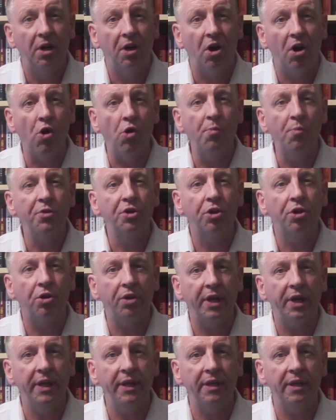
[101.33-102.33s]
home
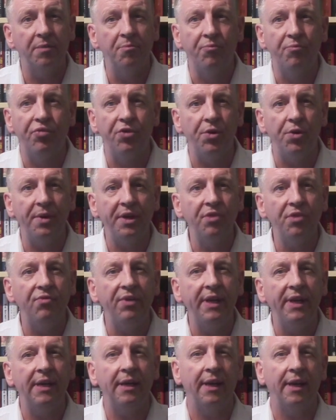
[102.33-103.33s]
cooking and brewing
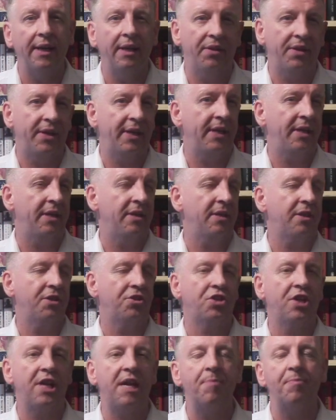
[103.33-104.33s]
real ale. They're
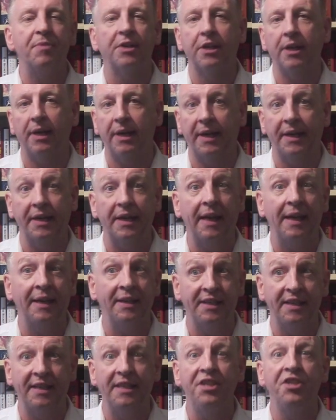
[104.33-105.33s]
typical and,
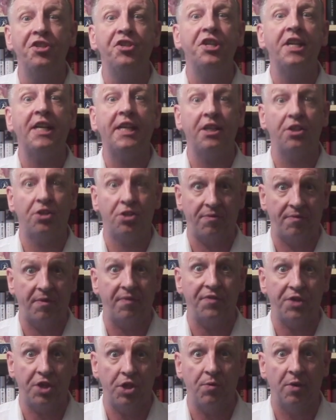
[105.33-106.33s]
and indicative
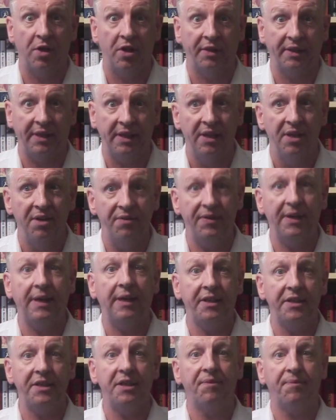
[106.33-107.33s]
of you, aren't they?
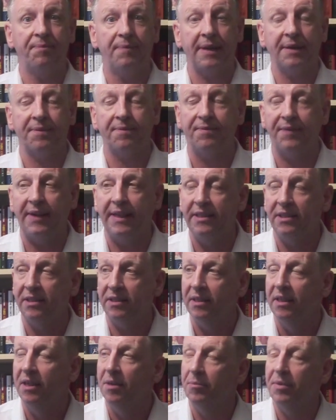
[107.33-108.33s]
Filling your fat
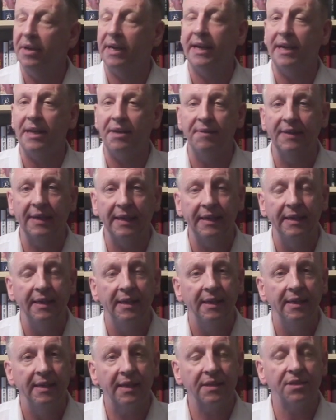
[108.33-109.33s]
face. But anyway,
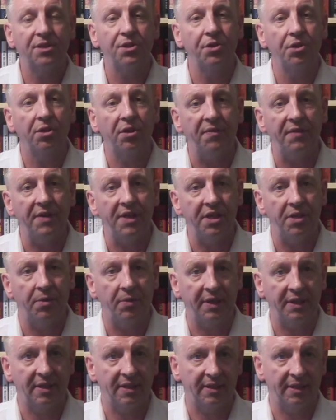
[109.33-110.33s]
that's another video
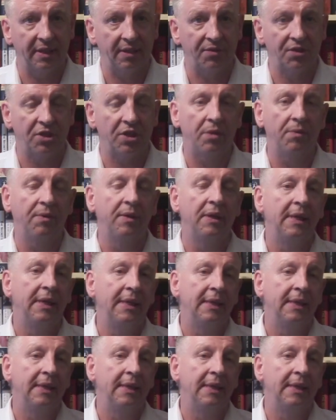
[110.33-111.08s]
in itself. So